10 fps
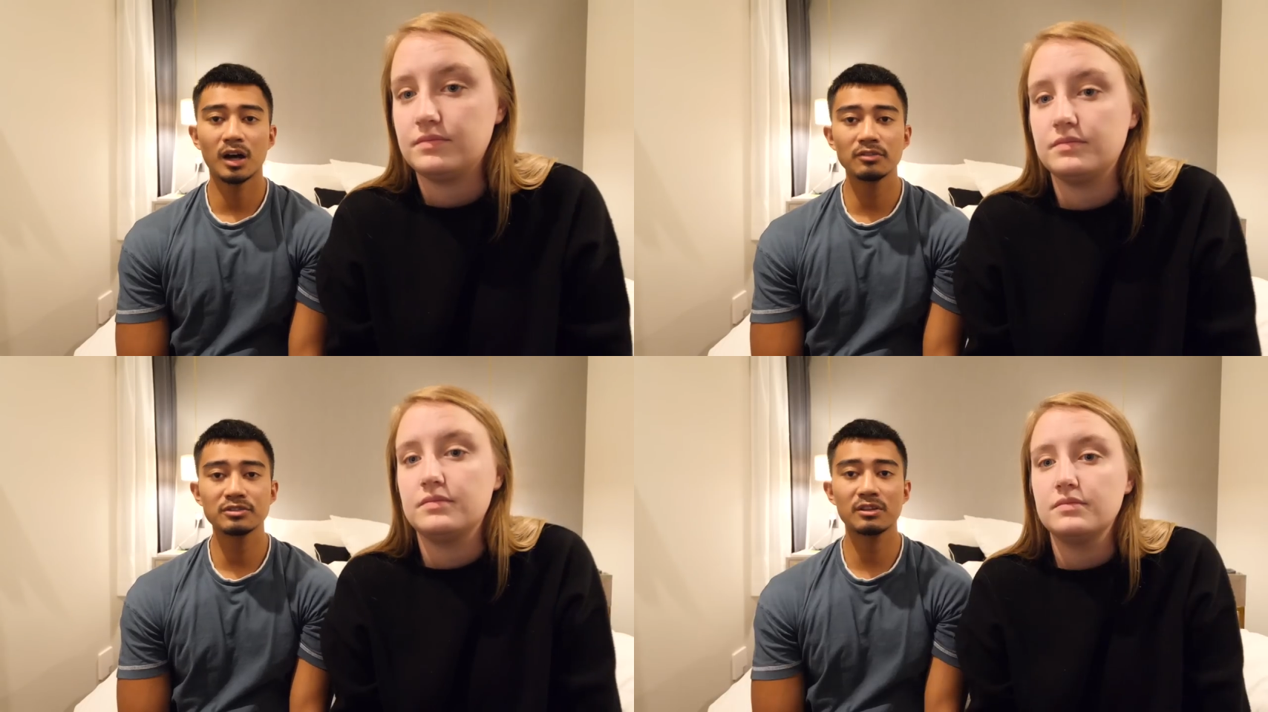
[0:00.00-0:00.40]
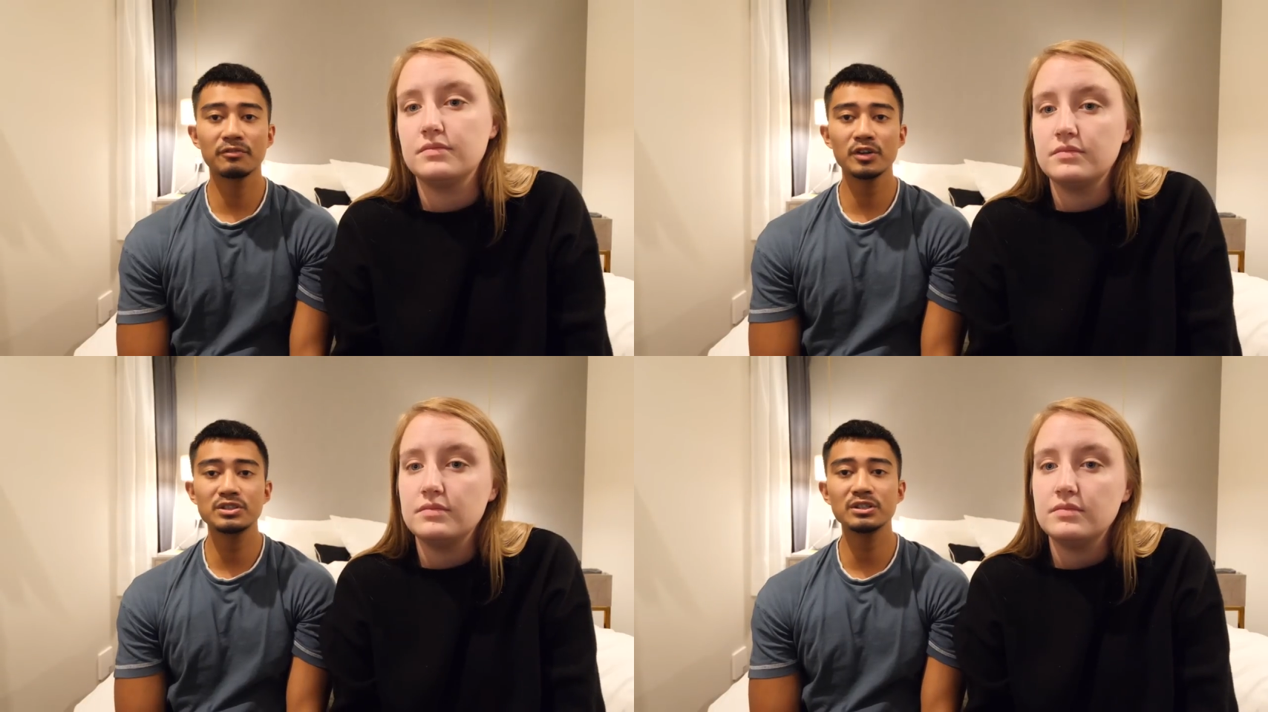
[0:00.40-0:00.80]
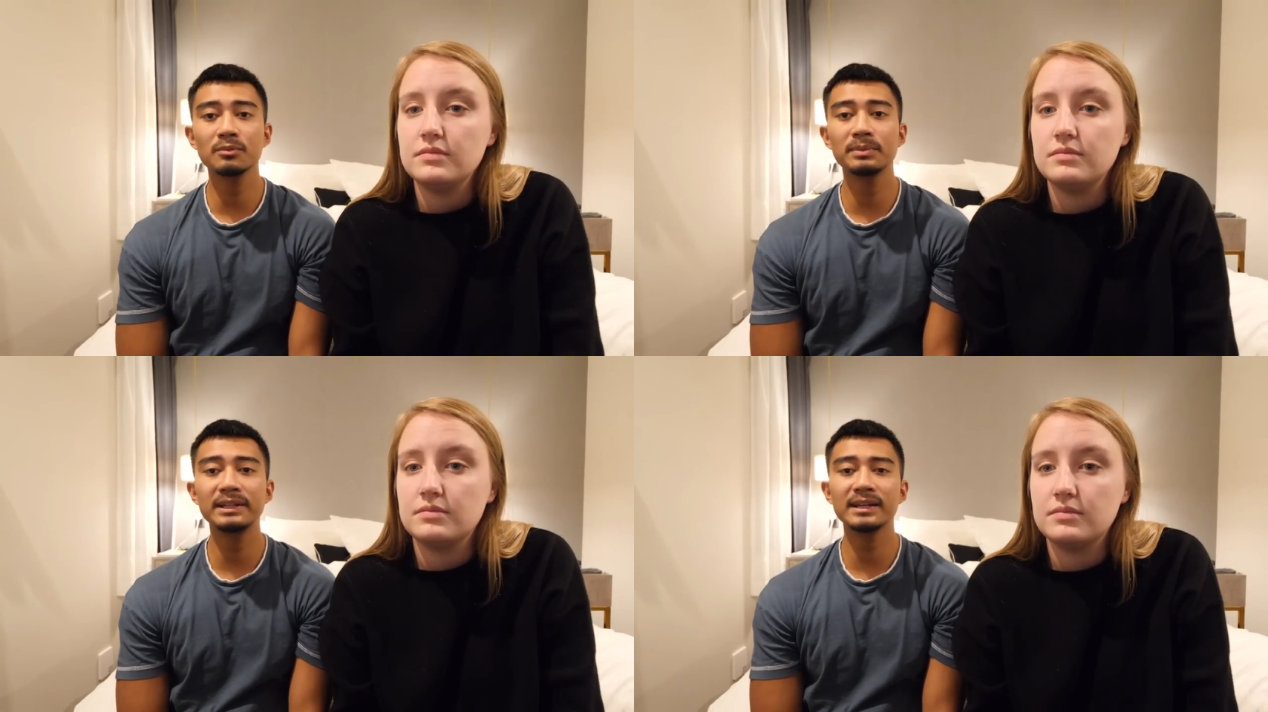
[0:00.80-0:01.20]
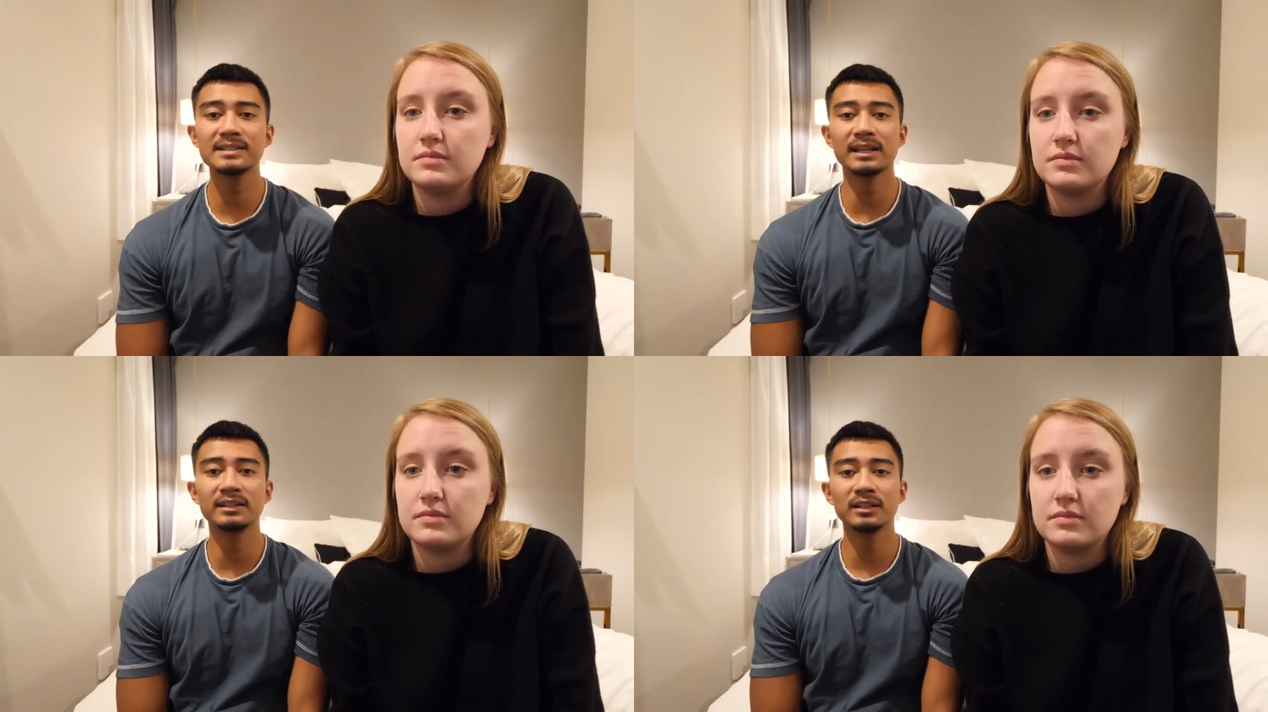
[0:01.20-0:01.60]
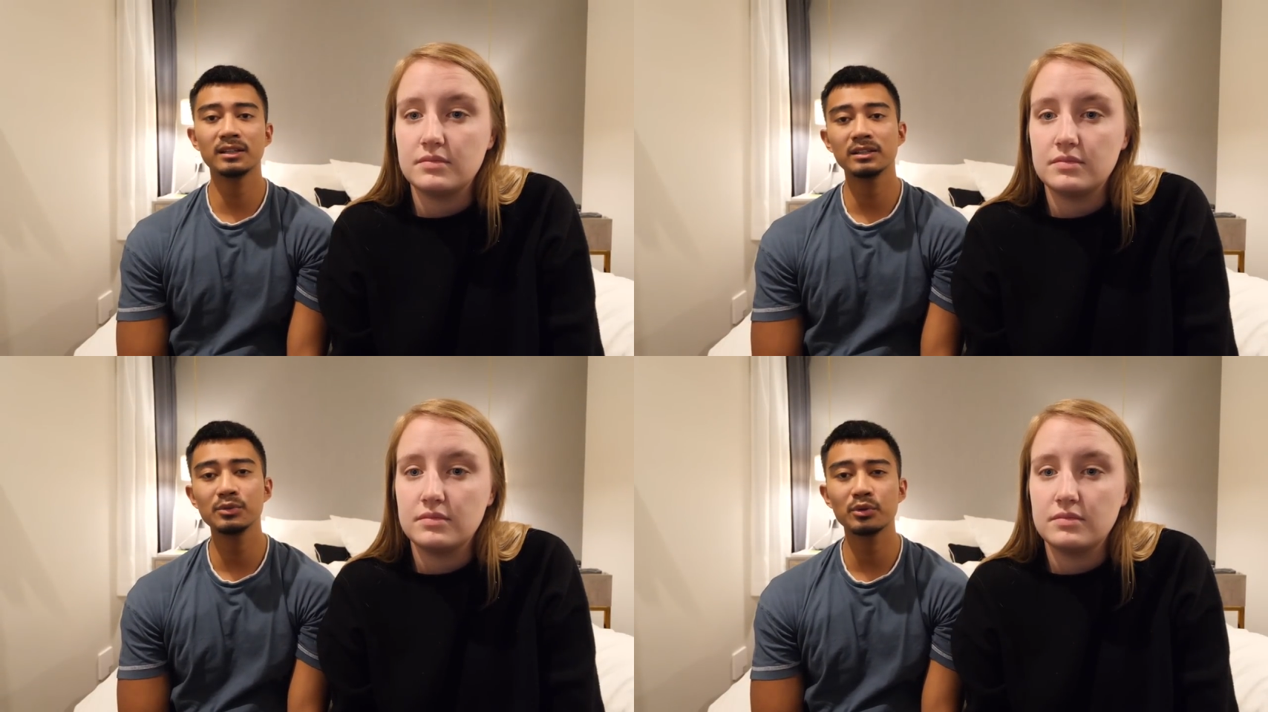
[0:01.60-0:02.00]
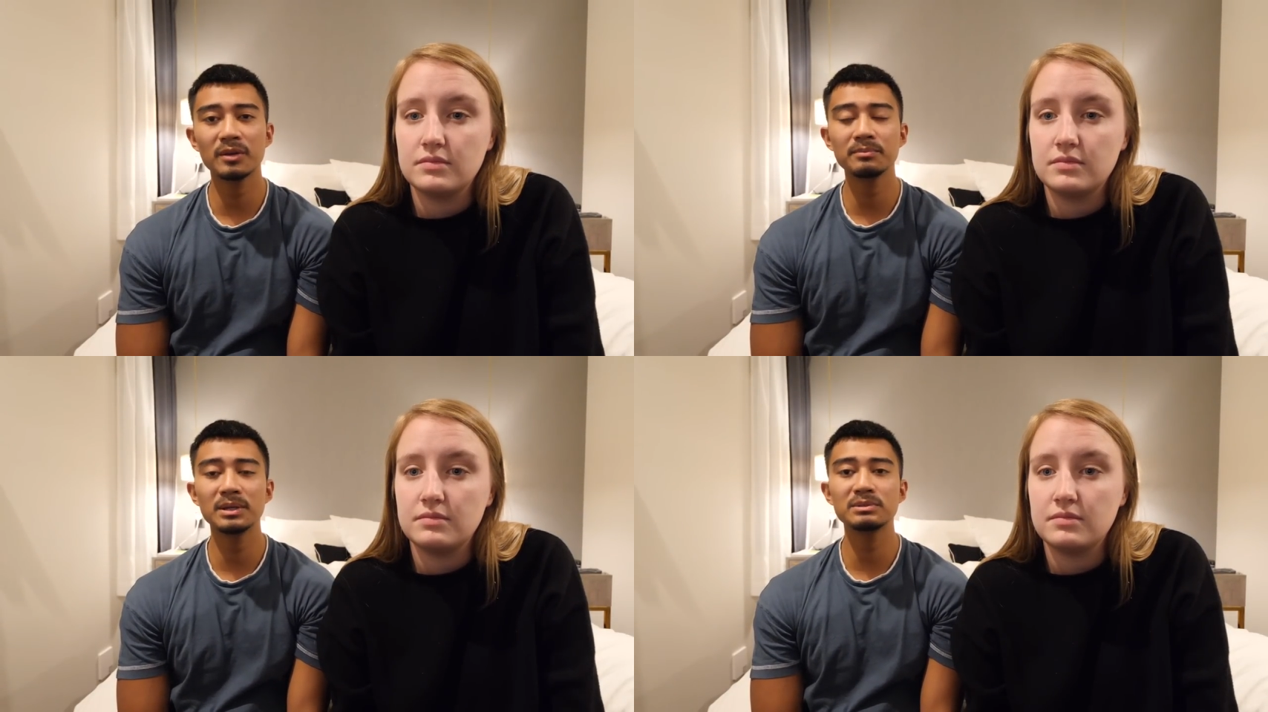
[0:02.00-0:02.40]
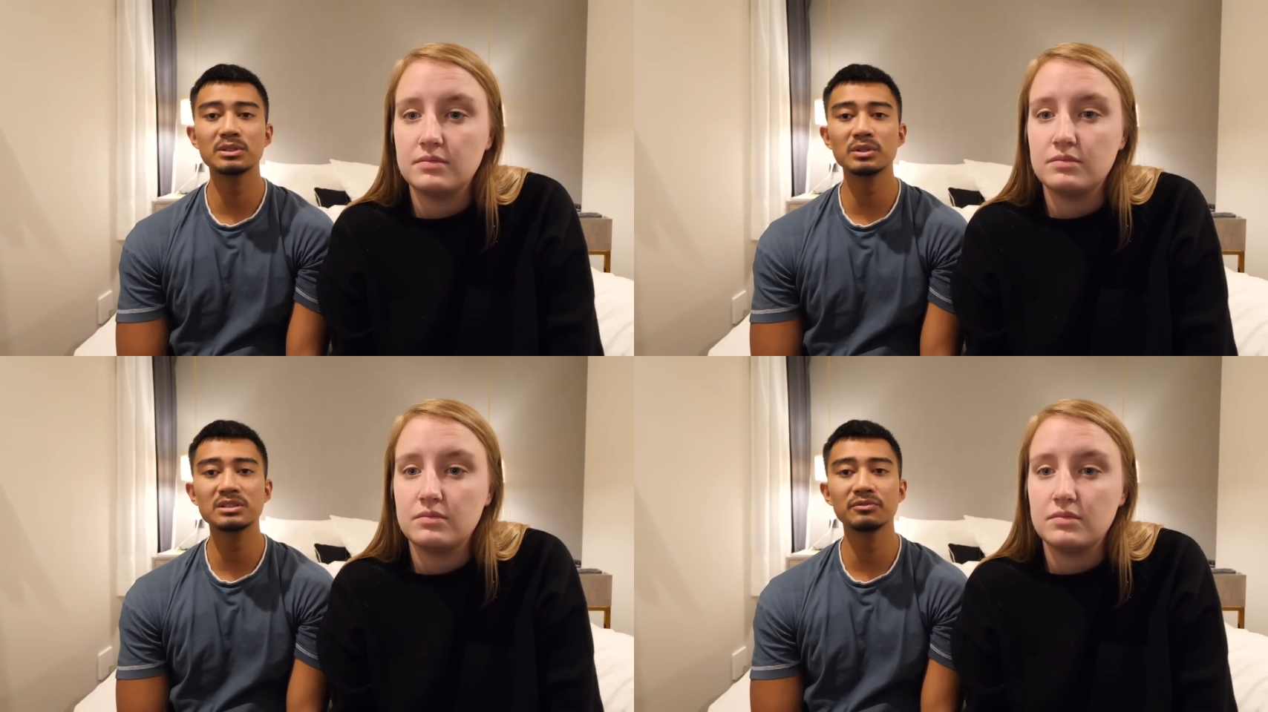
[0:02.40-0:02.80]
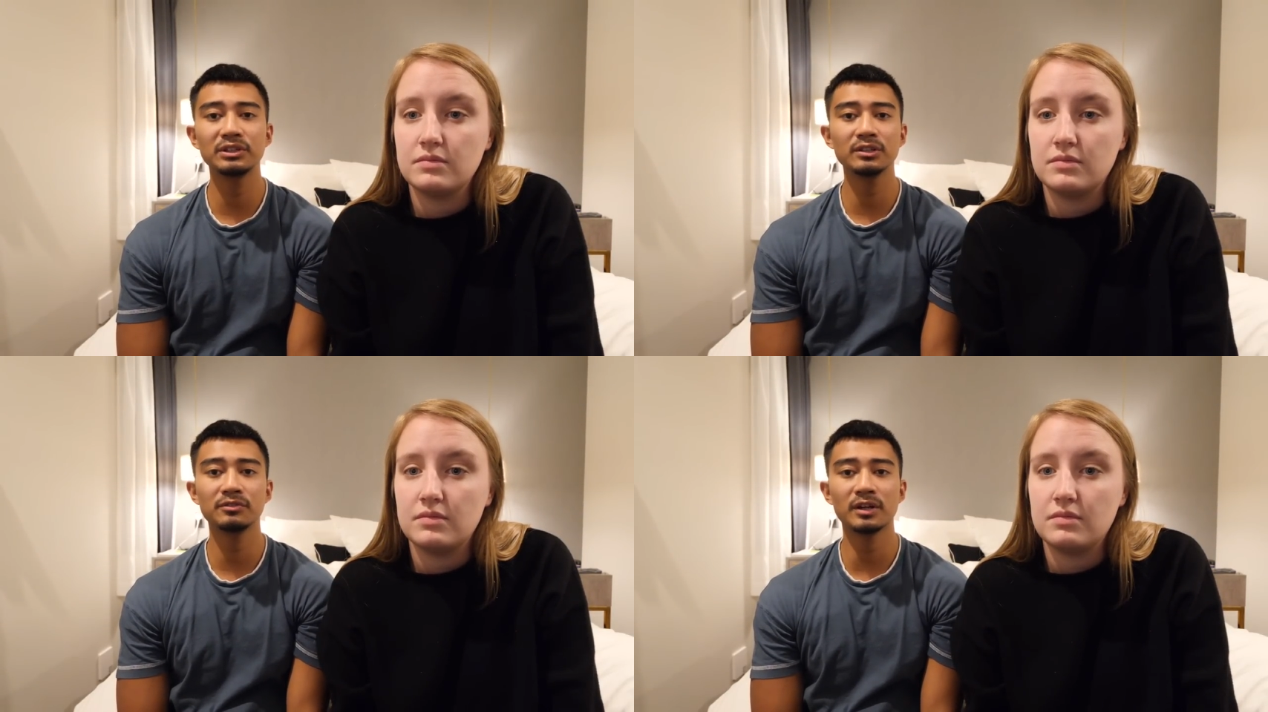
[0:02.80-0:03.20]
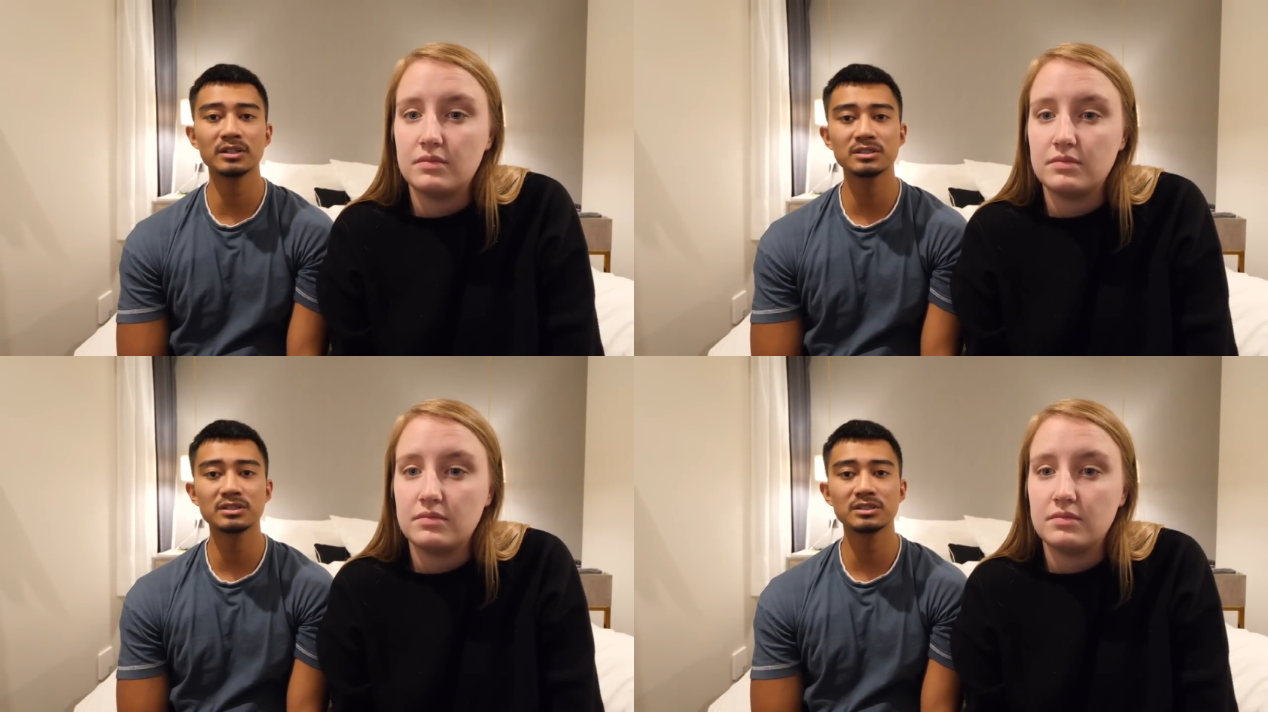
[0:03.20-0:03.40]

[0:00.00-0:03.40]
Speaker 1: After the voting or bidding has ended, you will then be able to watch a video of us